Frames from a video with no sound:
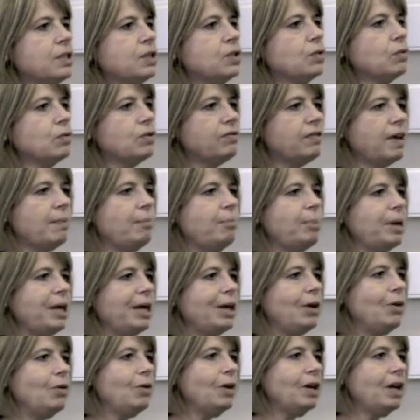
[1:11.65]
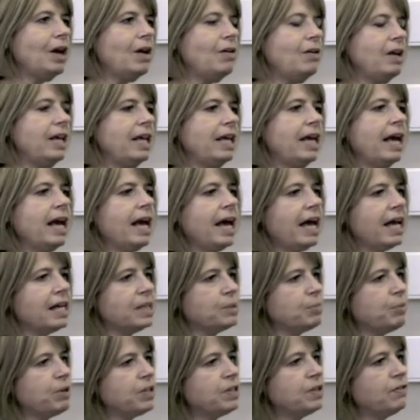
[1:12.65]
the sort of MP who can only
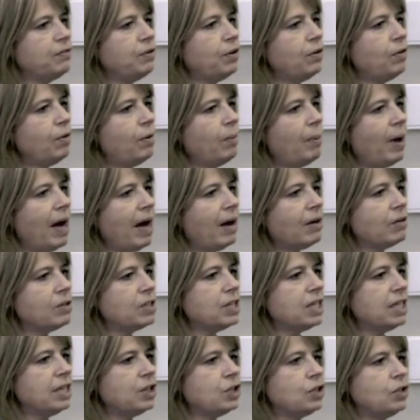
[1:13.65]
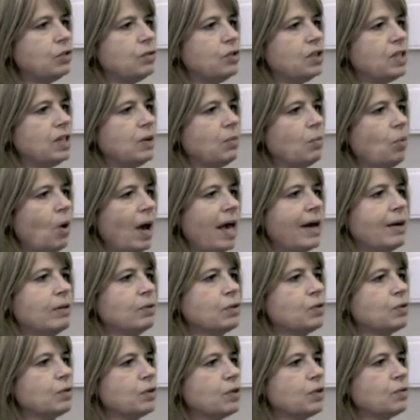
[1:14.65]
express a view about issues in
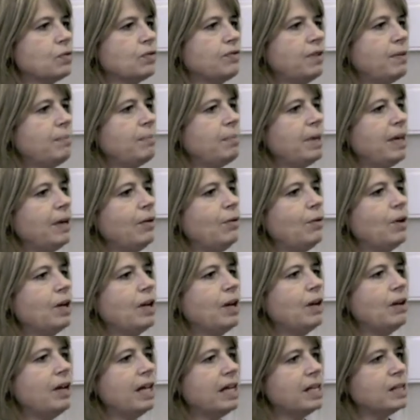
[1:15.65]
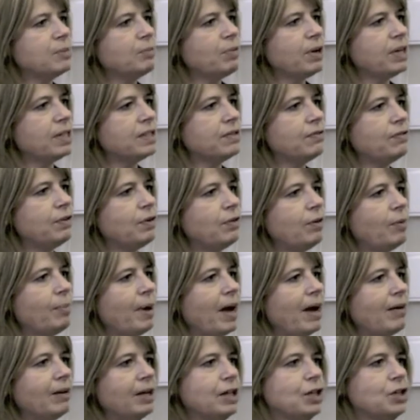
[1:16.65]
Wales, or the sort of MP who can only express a view
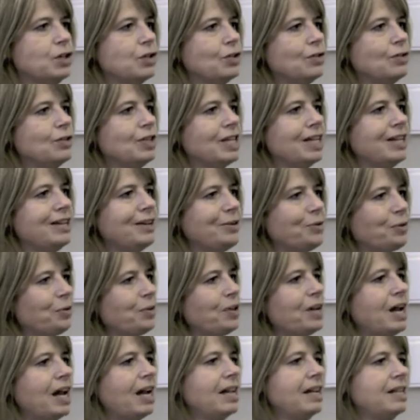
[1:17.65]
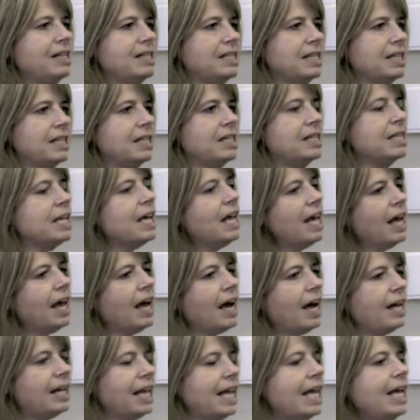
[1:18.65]
about issues in Northern Ireland and
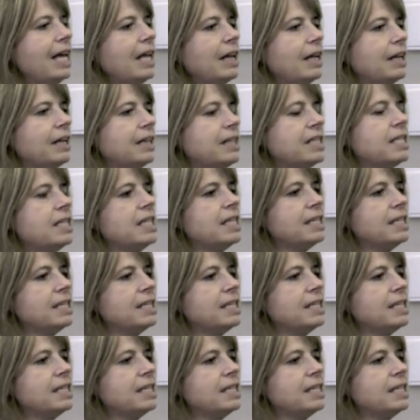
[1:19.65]
England.